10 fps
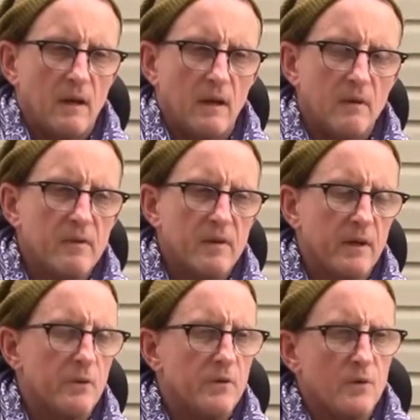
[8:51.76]
and
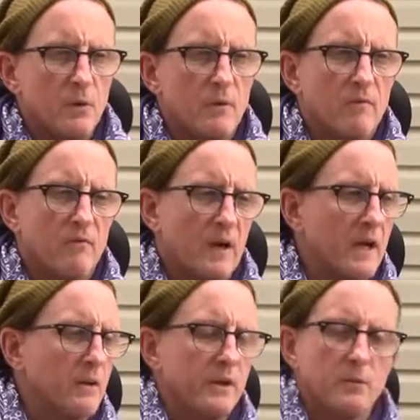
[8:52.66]
everything you're doing,
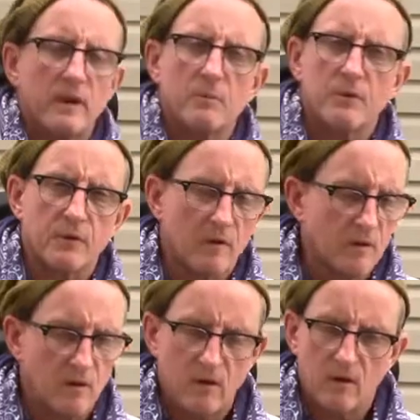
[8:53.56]
finally you're able to,
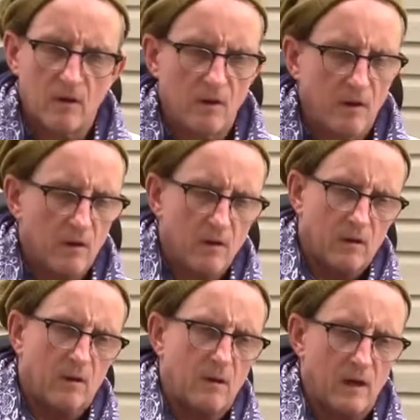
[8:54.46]

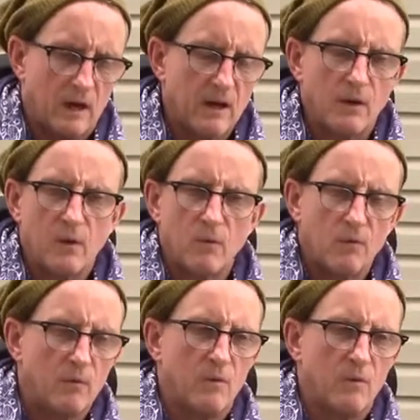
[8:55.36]
I don't know,